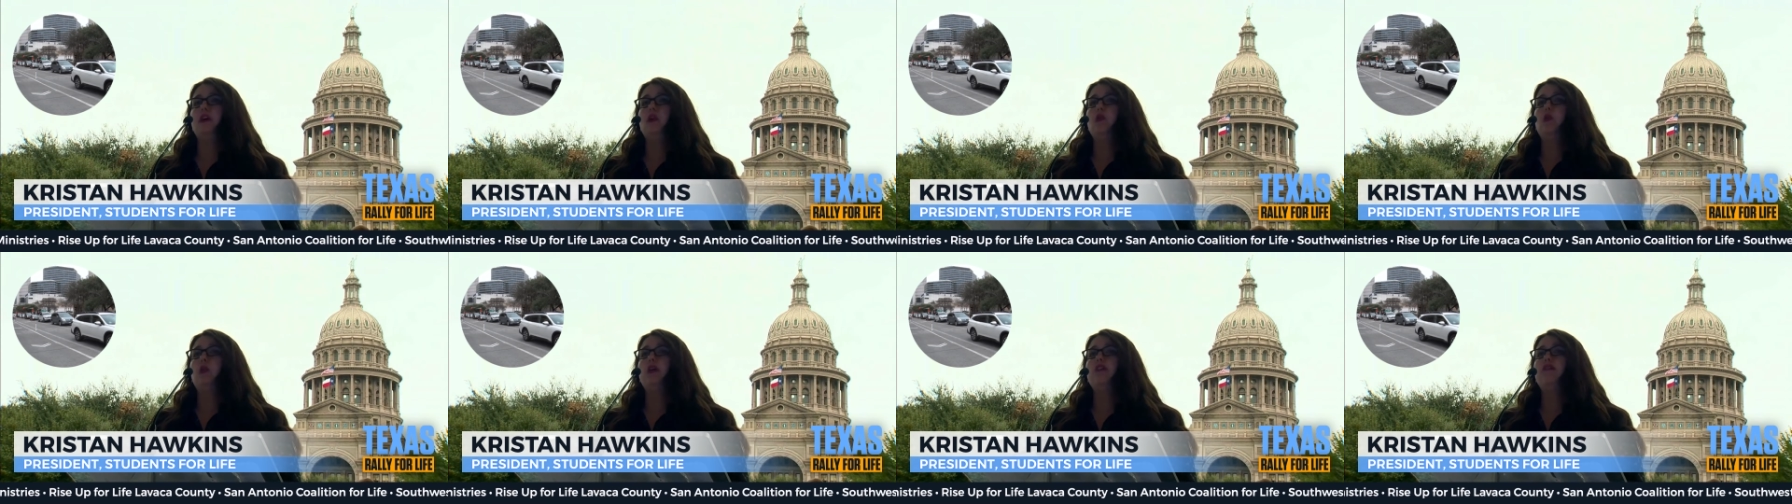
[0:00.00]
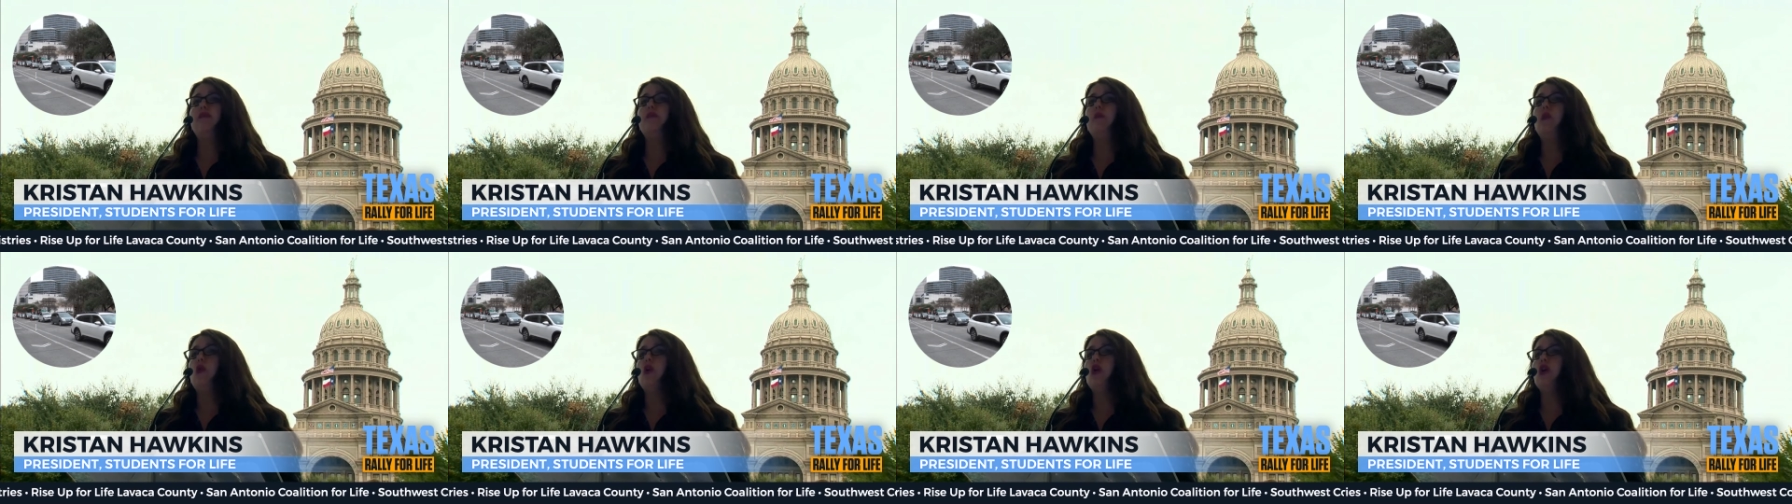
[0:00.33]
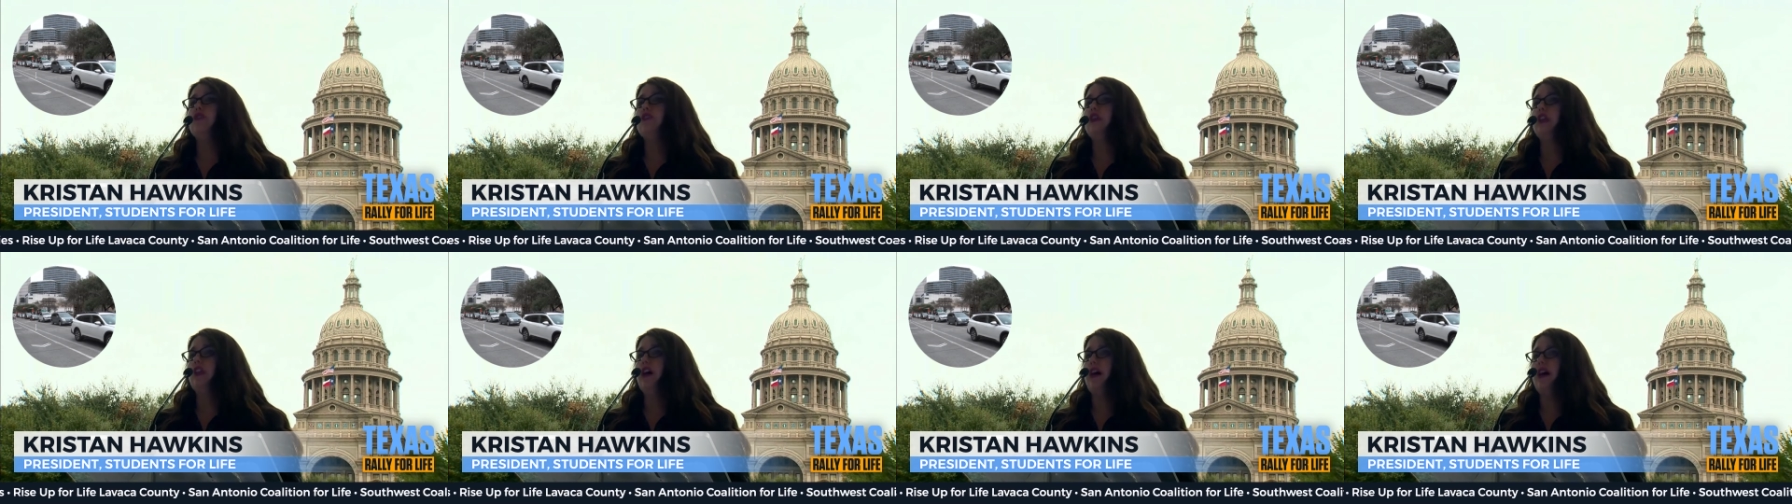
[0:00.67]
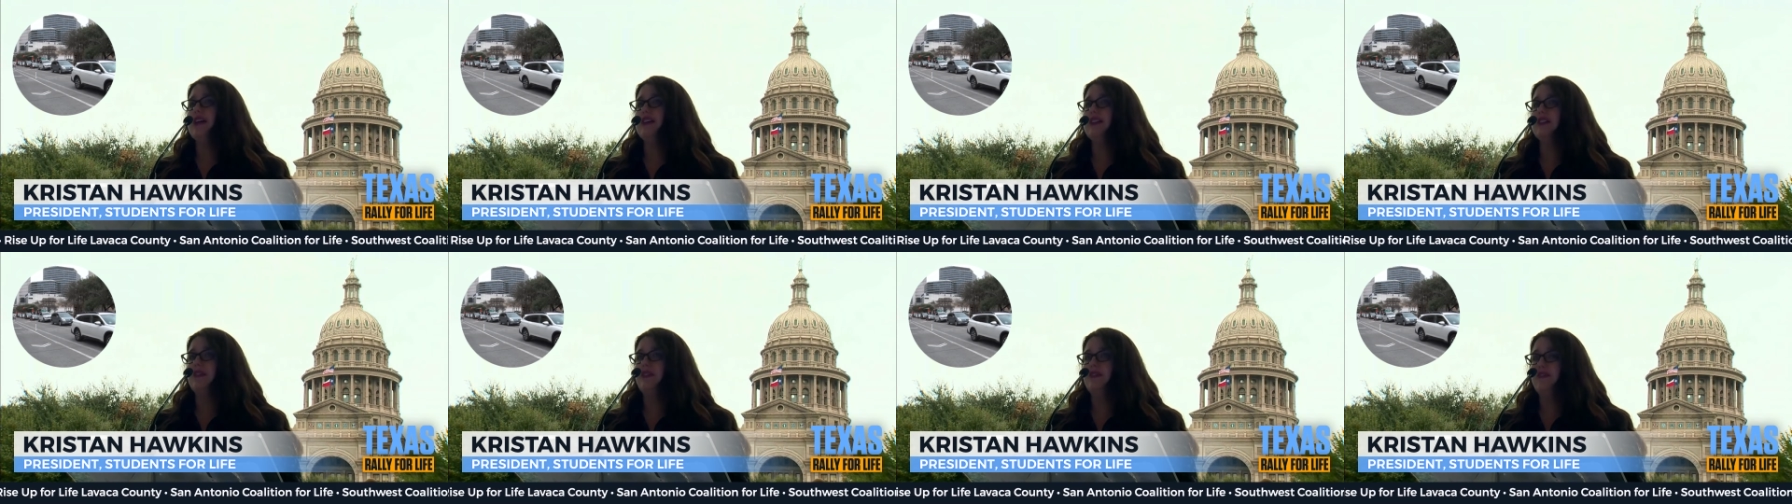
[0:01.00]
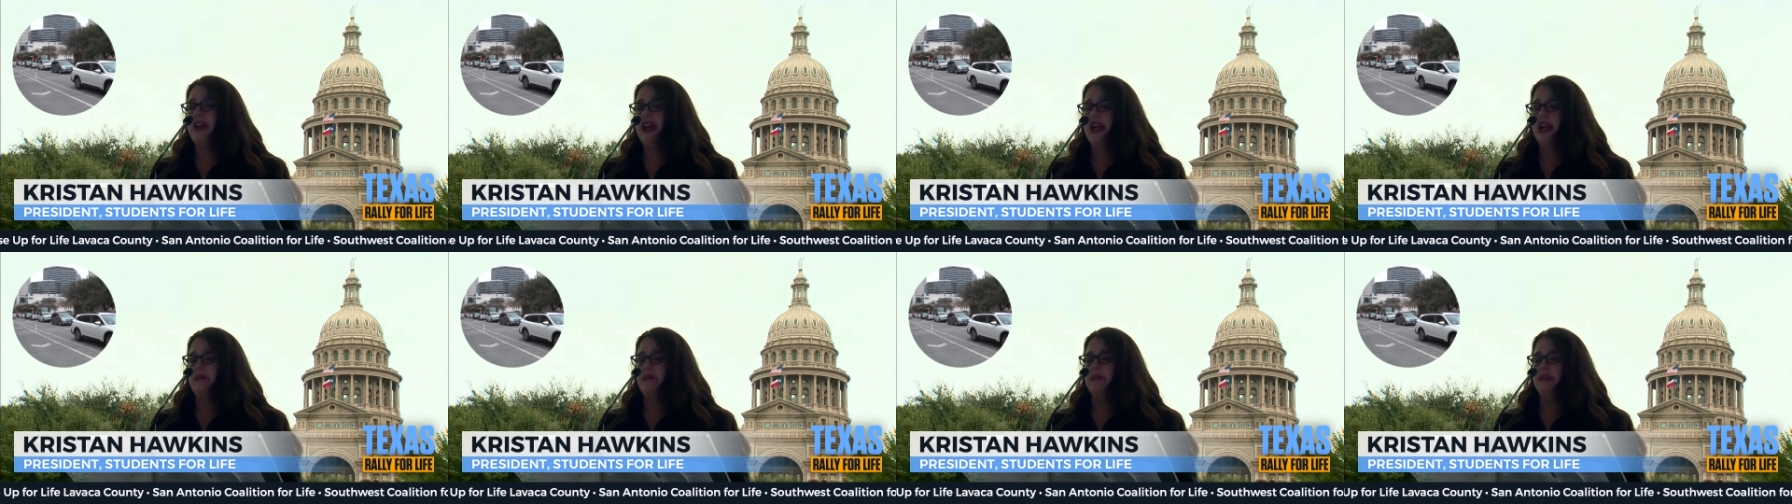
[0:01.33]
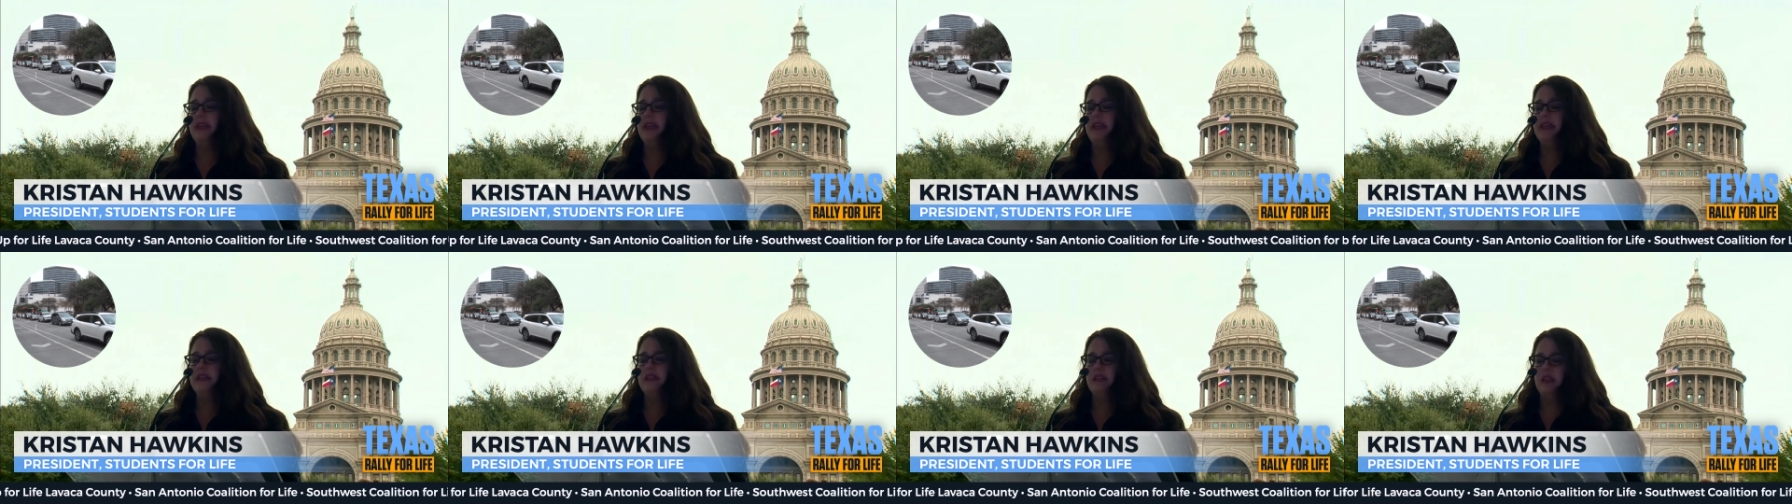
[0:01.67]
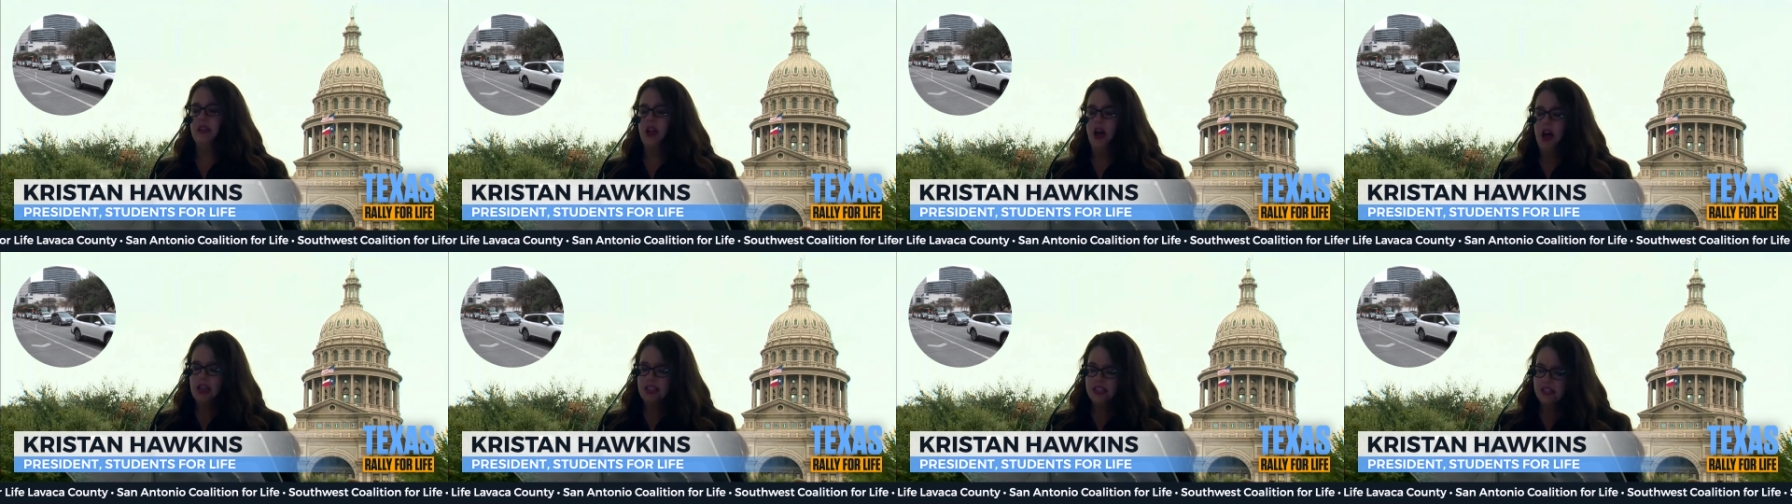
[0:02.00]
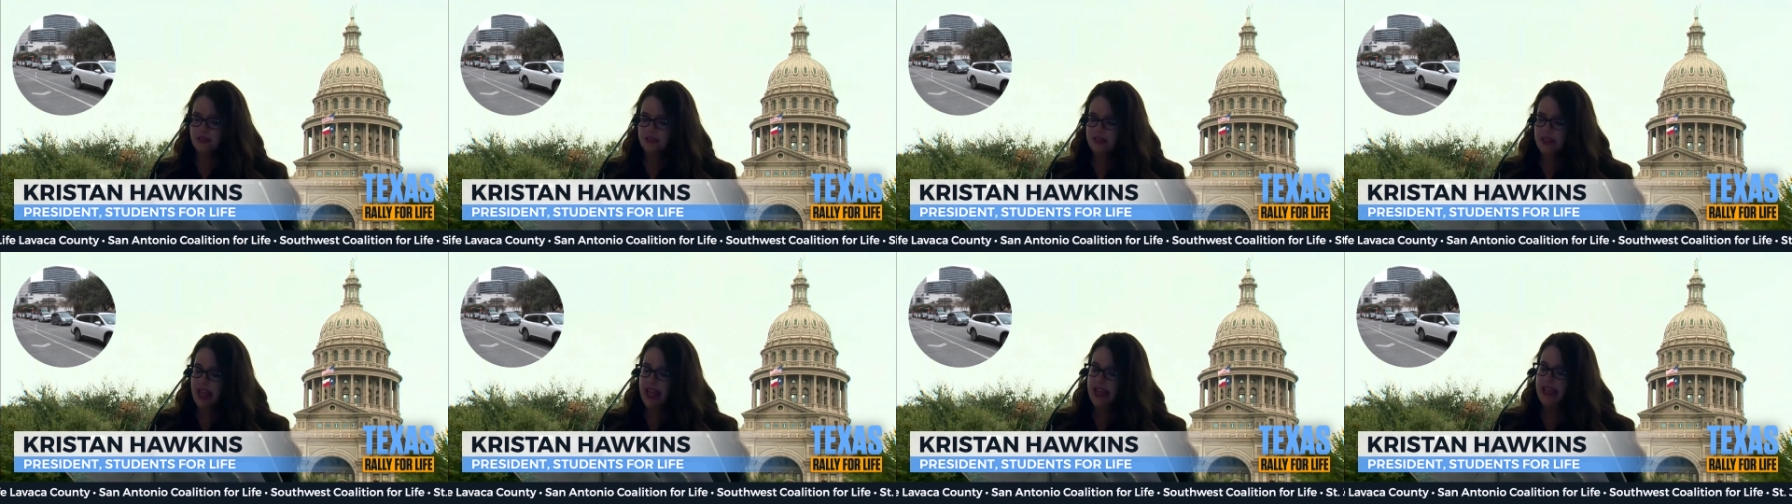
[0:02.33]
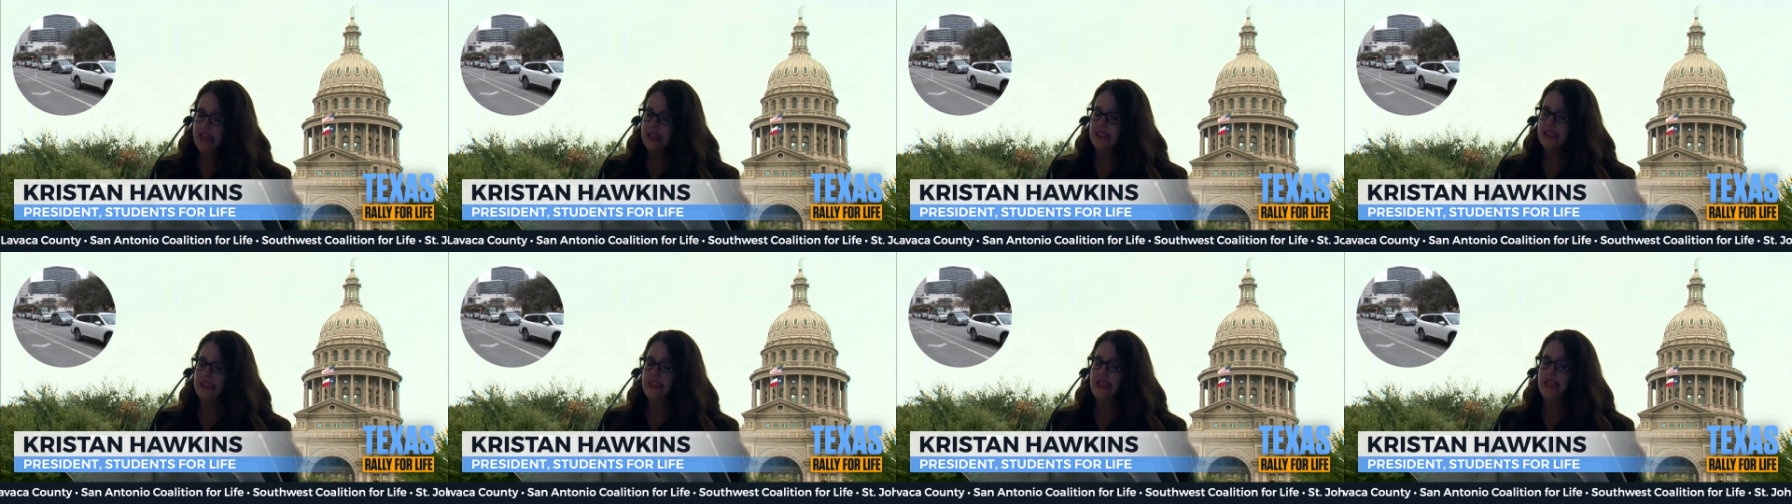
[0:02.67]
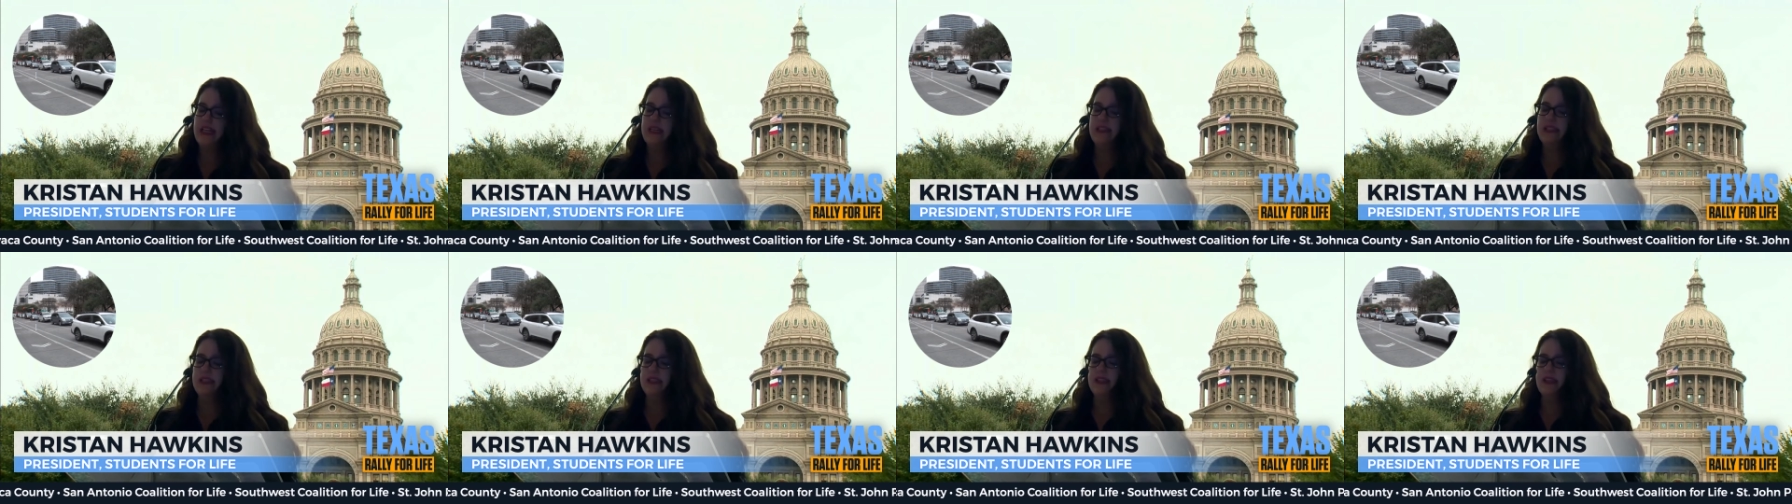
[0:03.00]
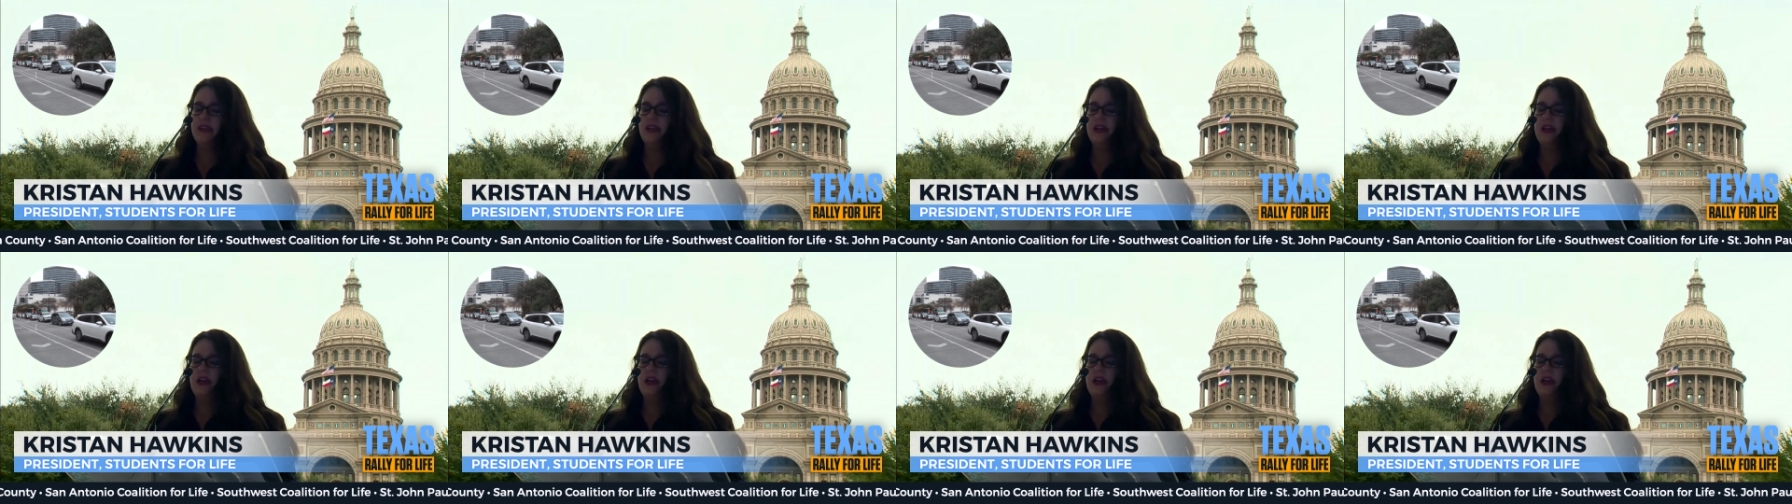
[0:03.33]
We've mourned the loss of families, the loss of legacies,